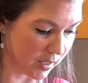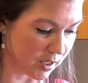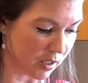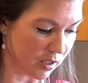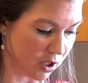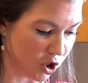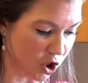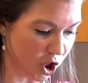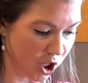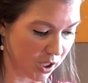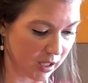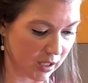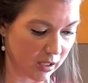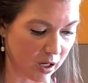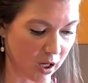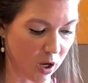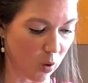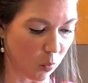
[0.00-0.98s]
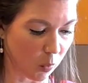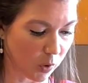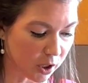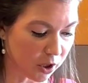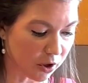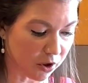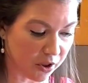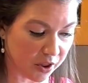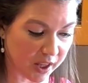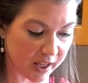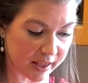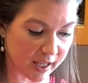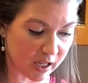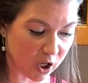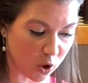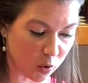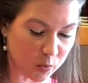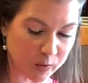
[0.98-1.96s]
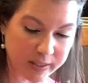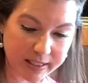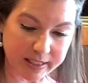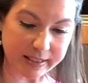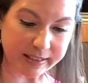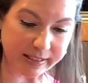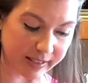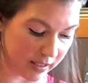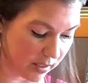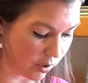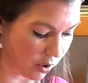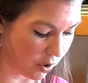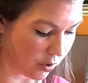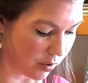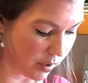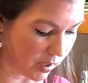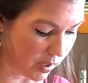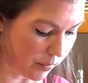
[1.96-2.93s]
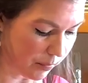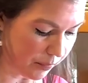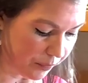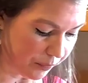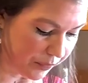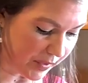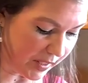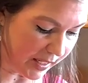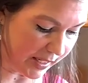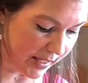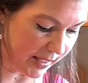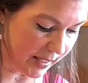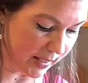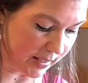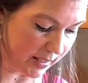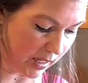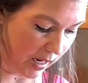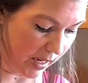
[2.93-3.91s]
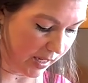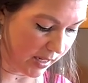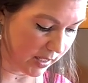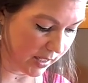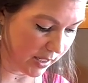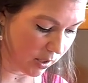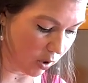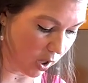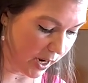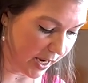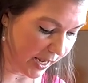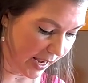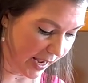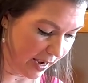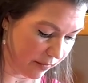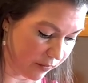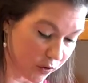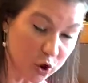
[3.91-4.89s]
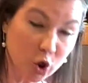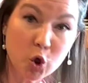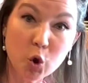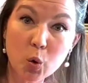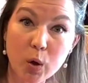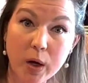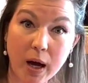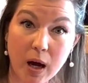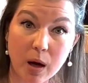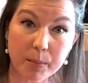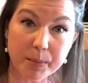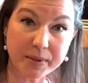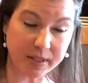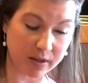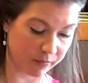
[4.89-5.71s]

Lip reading: to the chicken, one other thing that goes in here is, in here I have 2 cups of